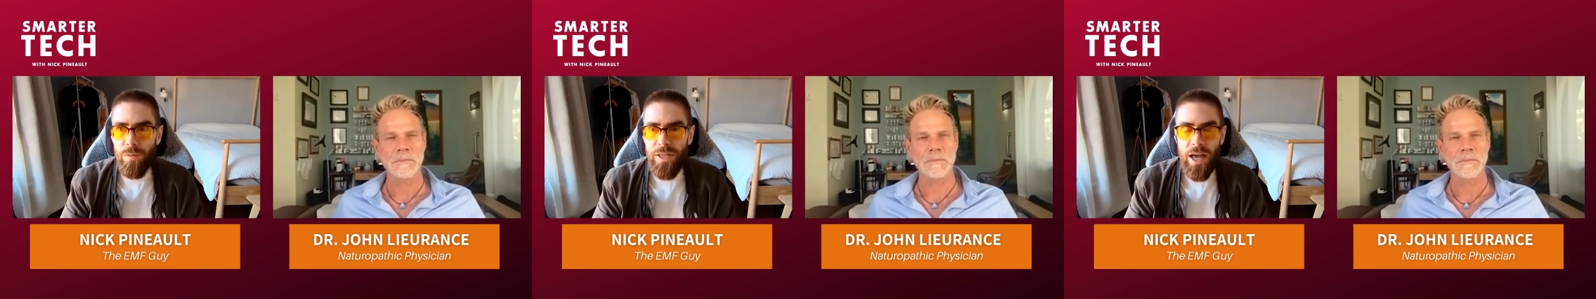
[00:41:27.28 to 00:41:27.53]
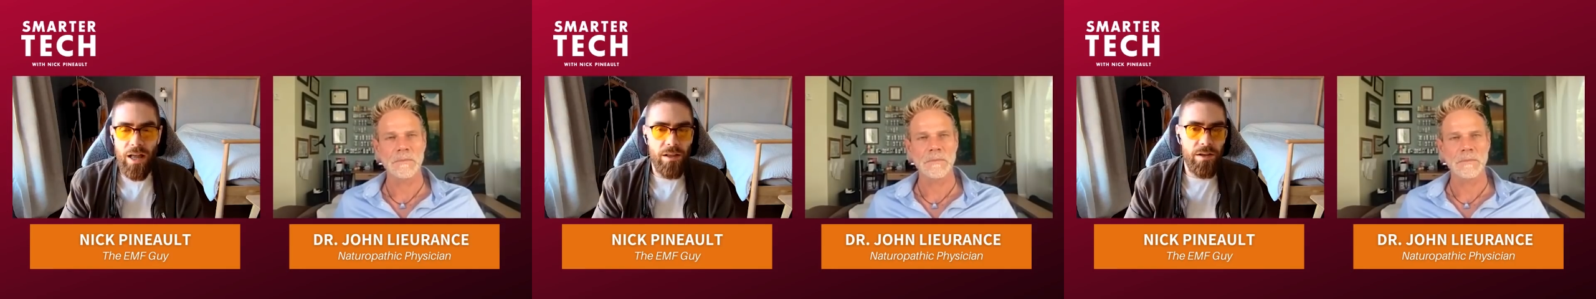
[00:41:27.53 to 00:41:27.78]

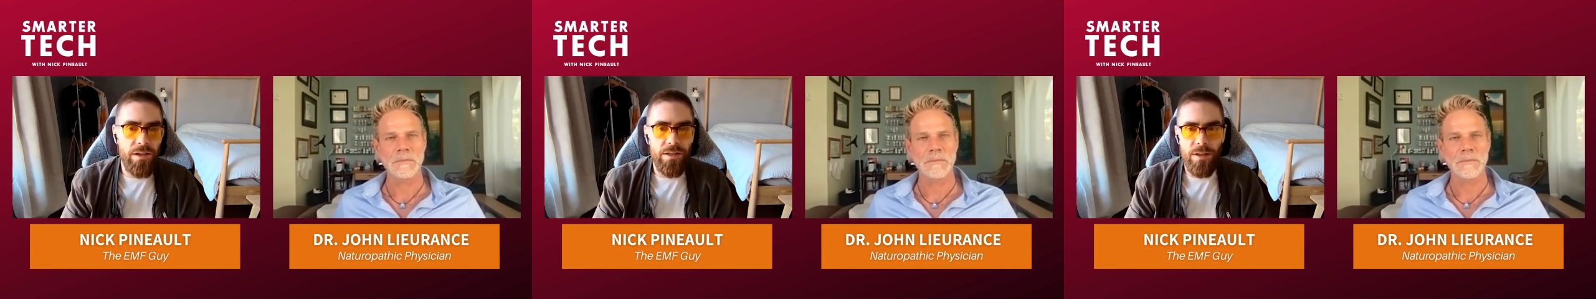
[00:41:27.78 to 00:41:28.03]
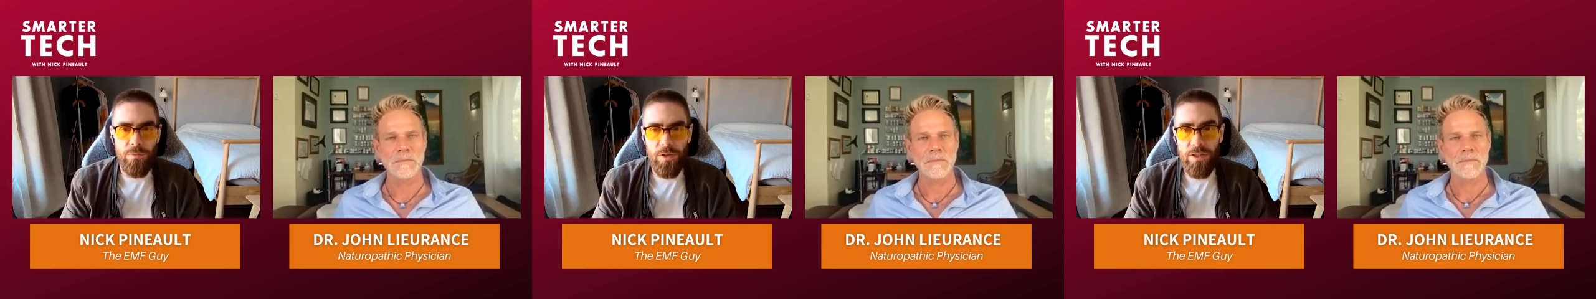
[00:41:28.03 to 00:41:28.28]

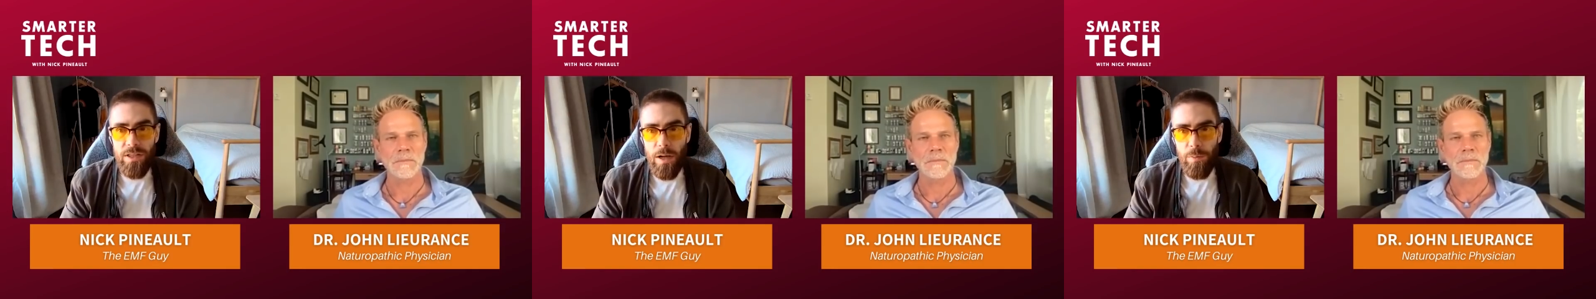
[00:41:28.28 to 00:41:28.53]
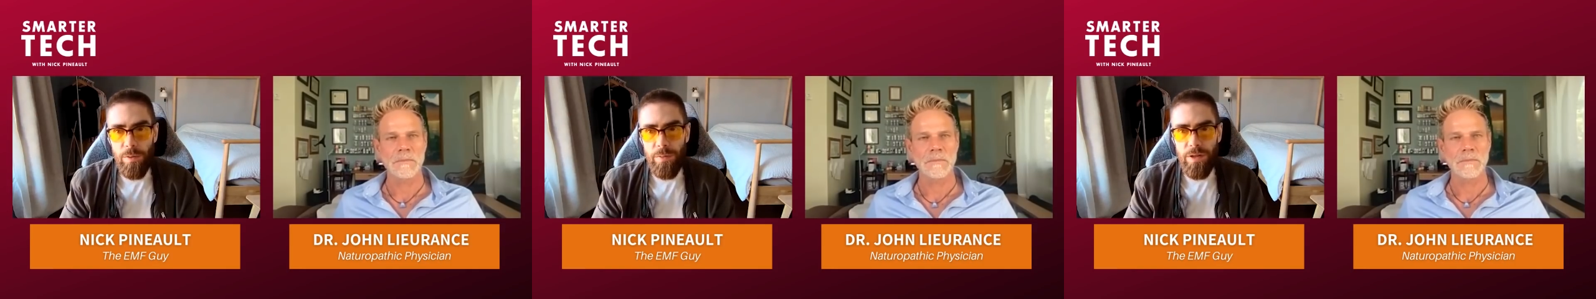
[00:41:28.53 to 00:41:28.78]
Speaker 1: modalities, different
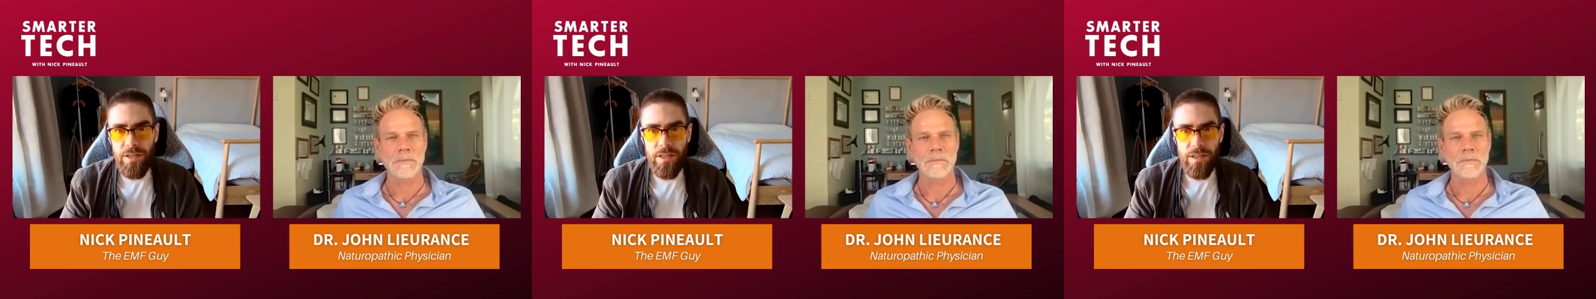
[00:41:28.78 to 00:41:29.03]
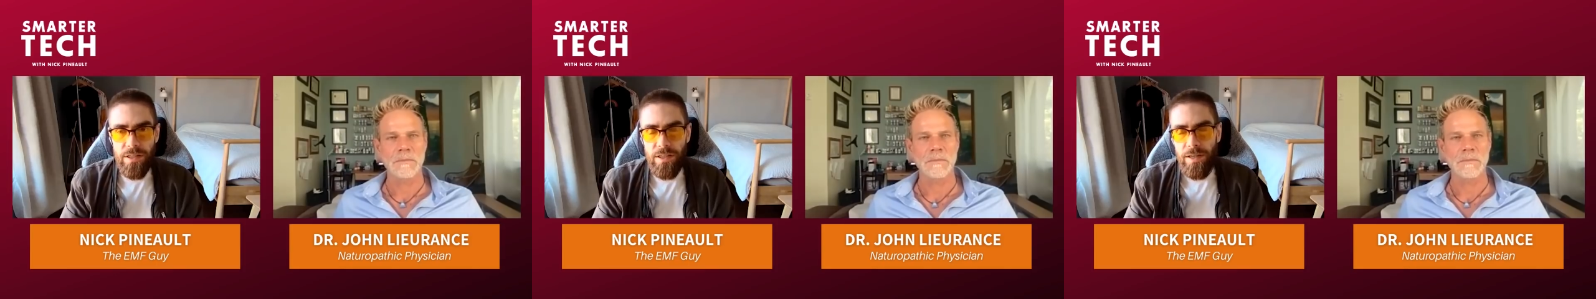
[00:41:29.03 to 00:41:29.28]

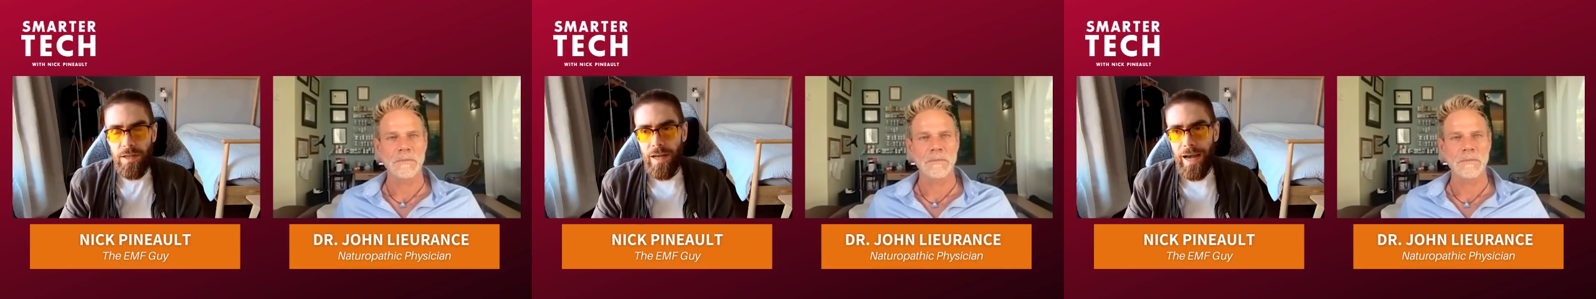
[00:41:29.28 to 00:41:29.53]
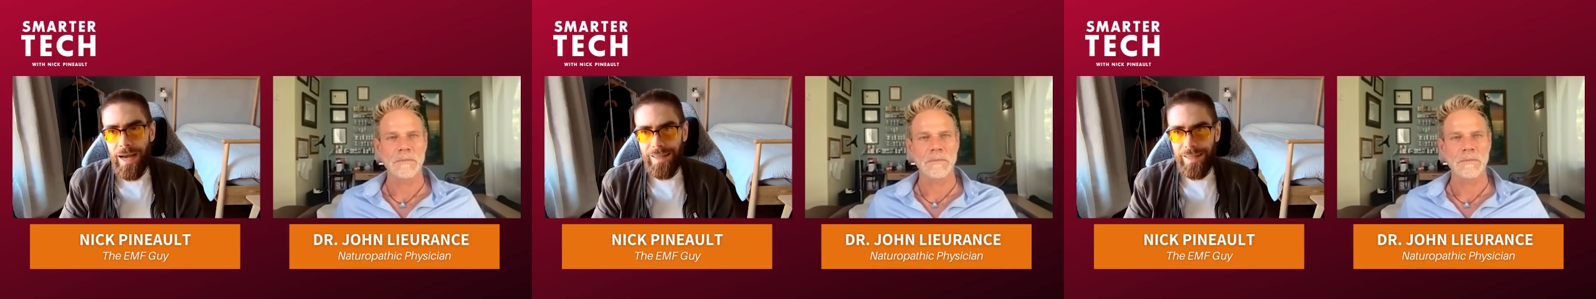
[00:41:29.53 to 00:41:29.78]
supplements is
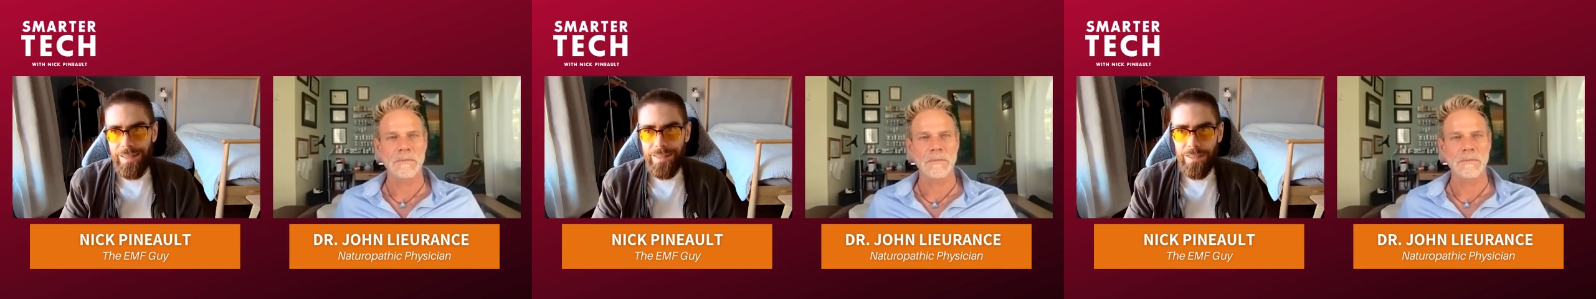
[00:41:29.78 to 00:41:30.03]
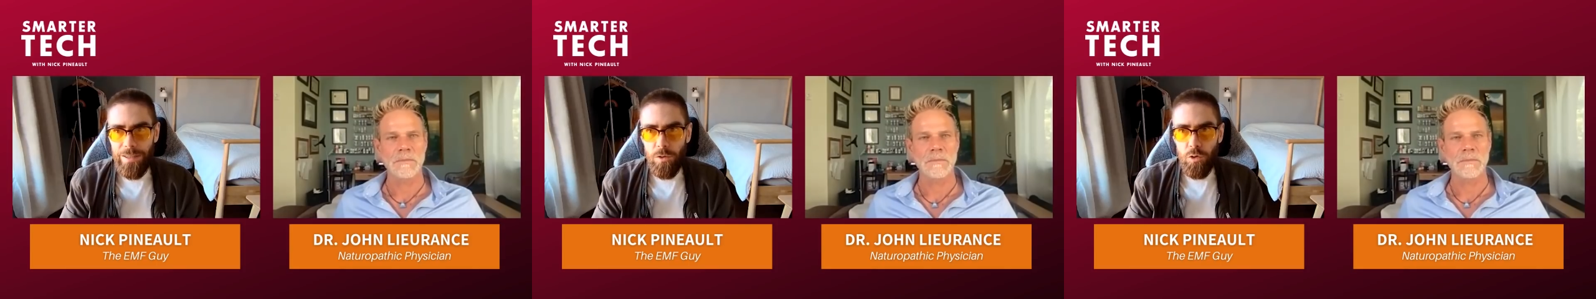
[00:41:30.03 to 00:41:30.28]
at
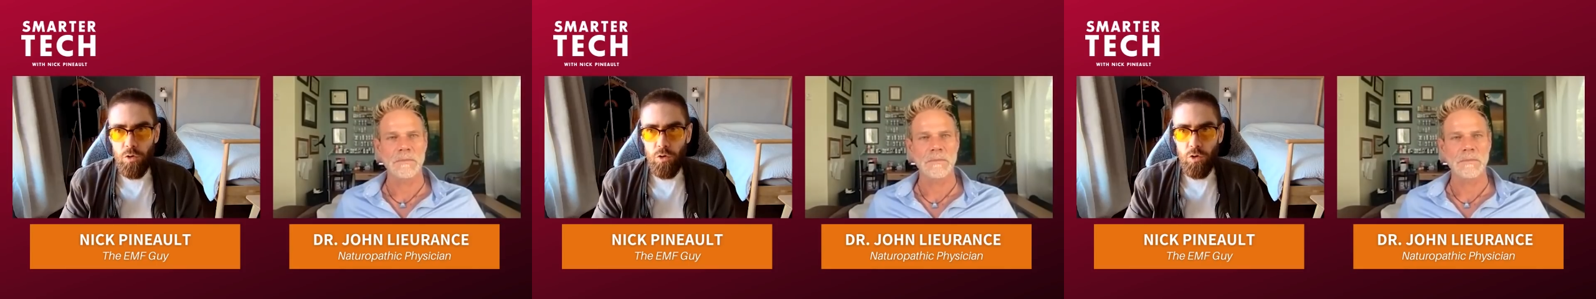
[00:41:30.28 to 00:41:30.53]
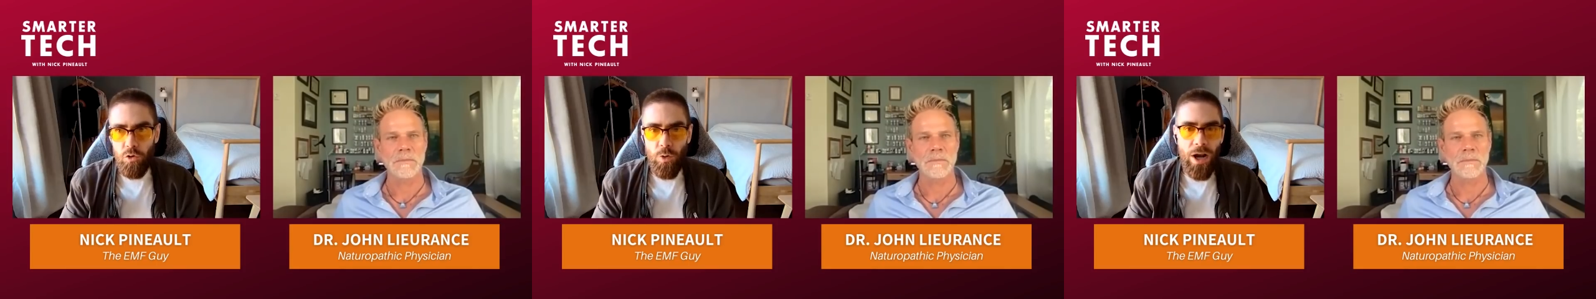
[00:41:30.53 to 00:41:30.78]
least
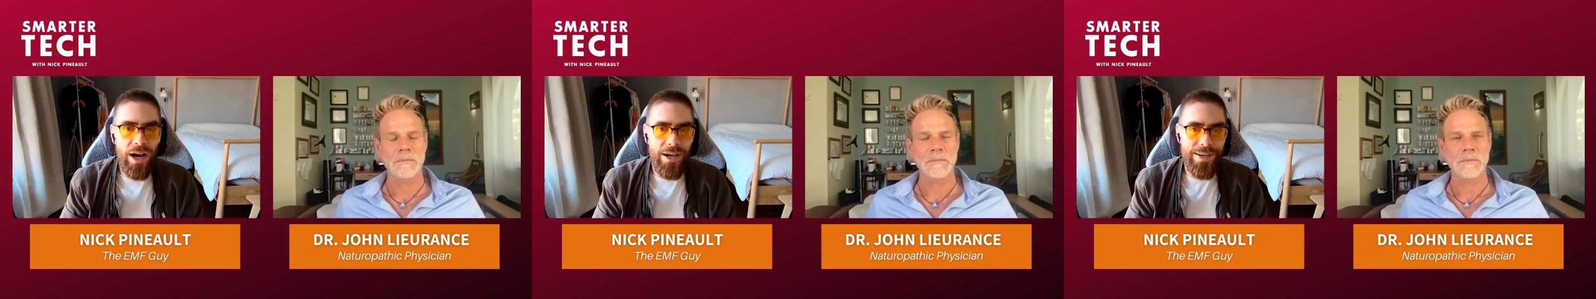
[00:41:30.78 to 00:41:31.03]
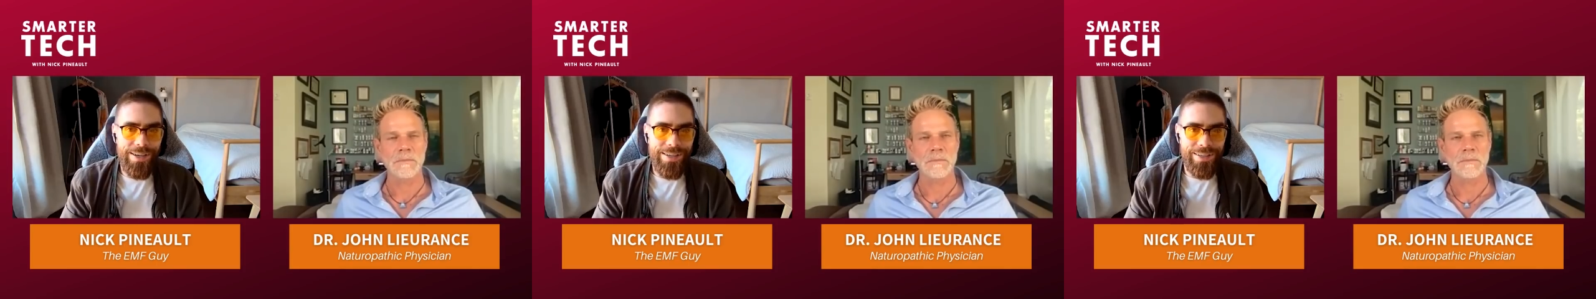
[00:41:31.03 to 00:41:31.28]

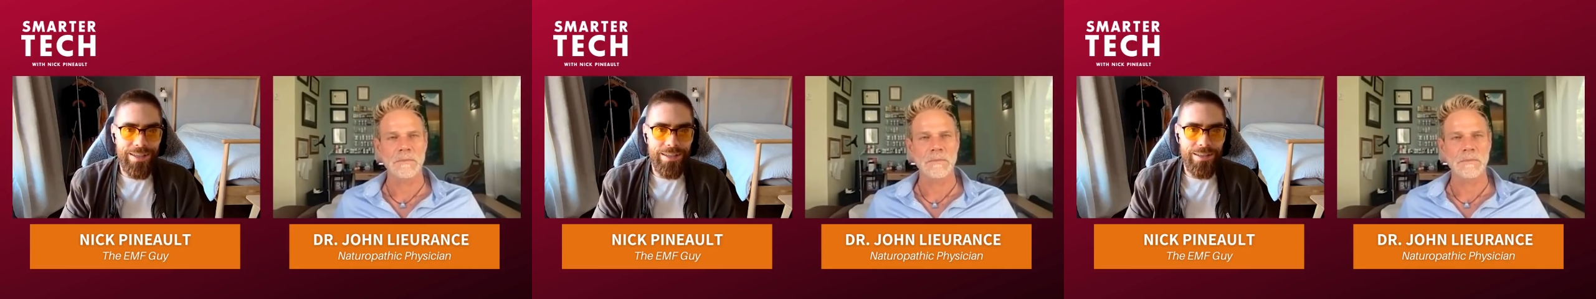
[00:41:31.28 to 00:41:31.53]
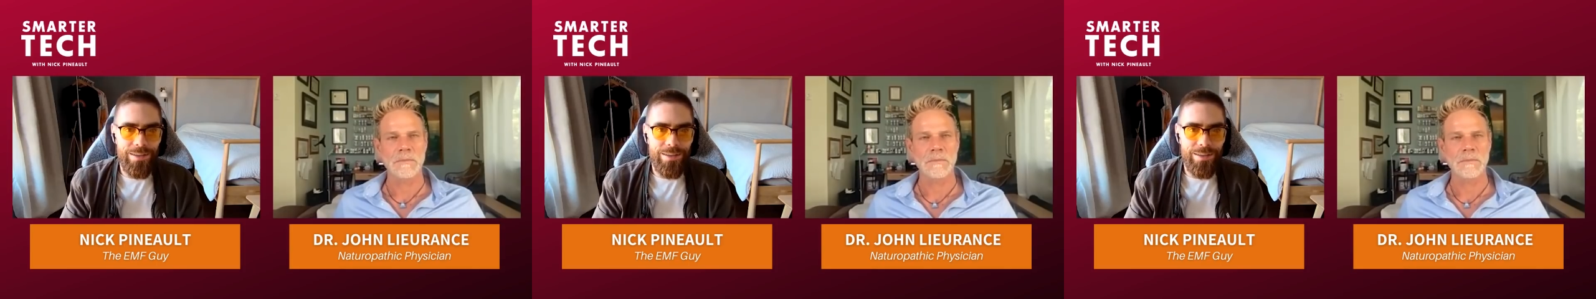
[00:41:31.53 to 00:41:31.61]
try